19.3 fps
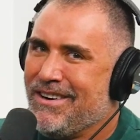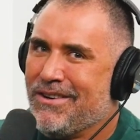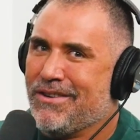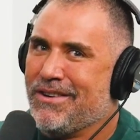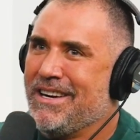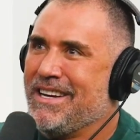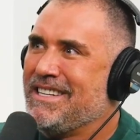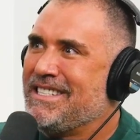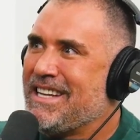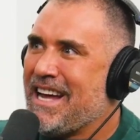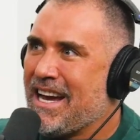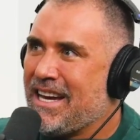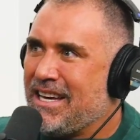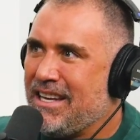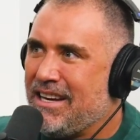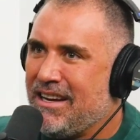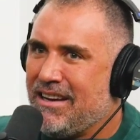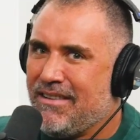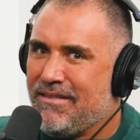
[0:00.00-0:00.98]
or an
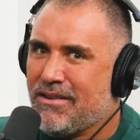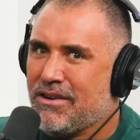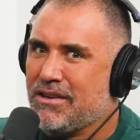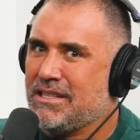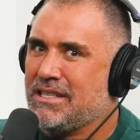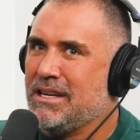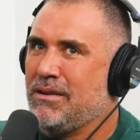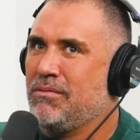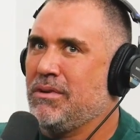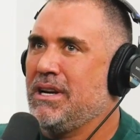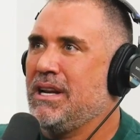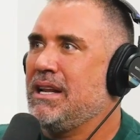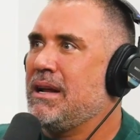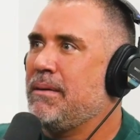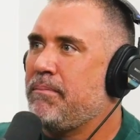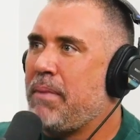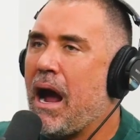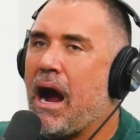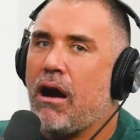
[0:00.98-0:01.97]
executive or someone in
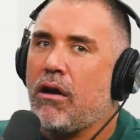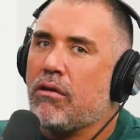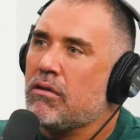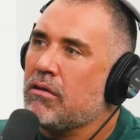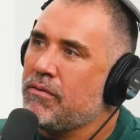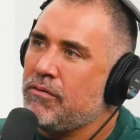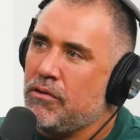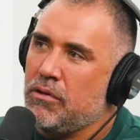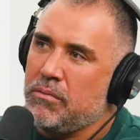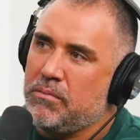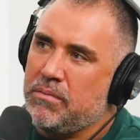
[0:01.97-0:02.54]
a powerful